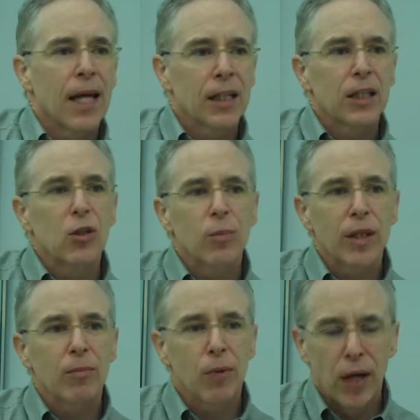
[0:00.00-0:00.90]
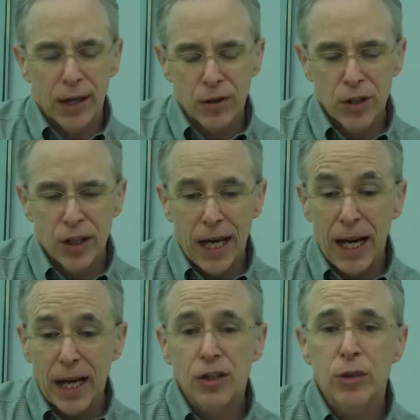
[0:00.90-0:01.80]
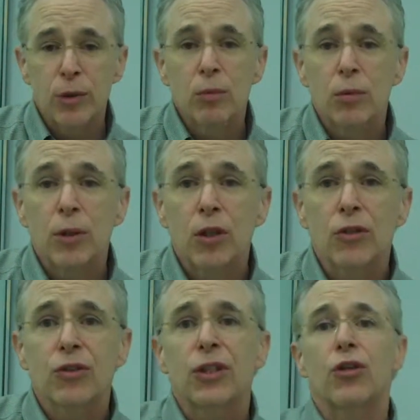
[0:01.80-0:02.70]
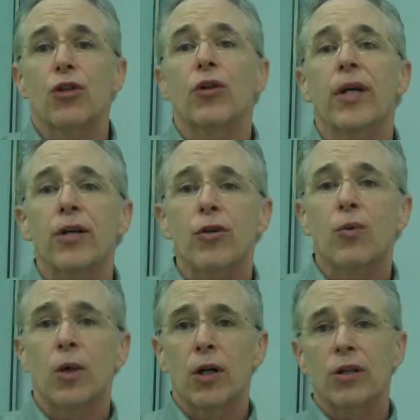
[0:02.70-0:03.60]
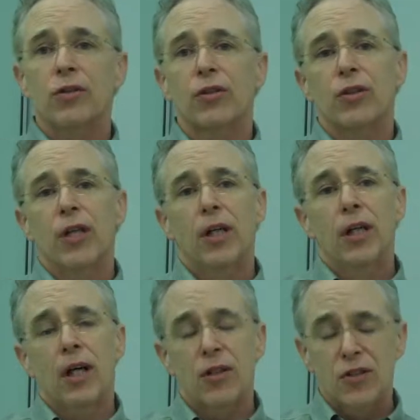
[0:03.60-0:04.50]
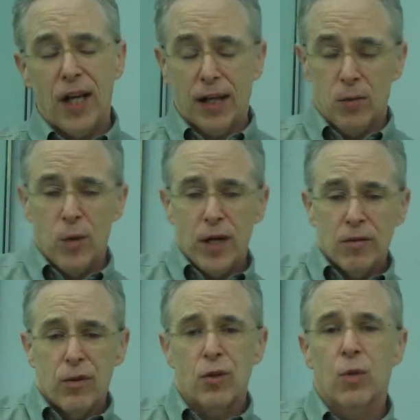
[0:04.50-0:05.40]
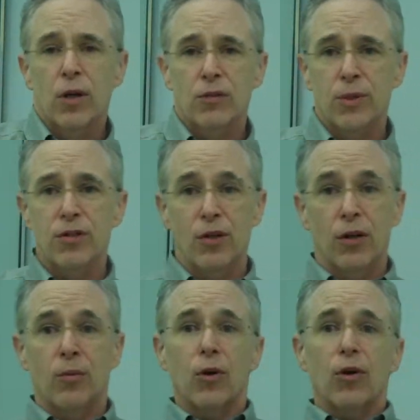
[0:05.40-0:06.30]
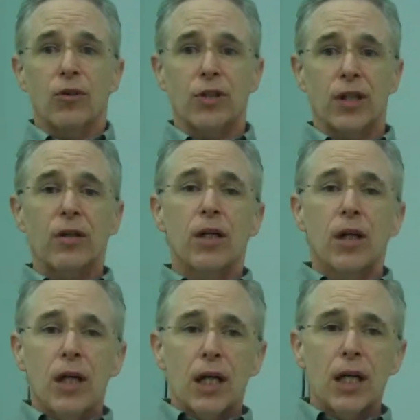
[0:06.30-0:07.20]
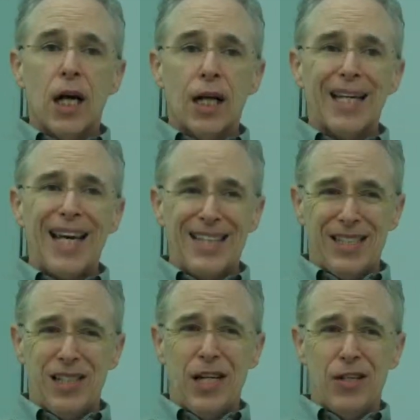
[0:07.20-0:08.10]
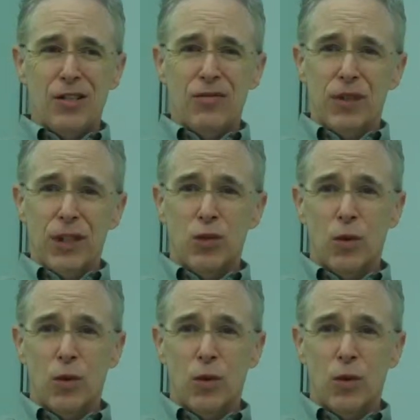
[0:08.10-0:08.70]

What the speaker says: and a little bit prior to that. Actually, we were rehearsing during New Works. Our second week of New Works, we started rehearsing not as intensively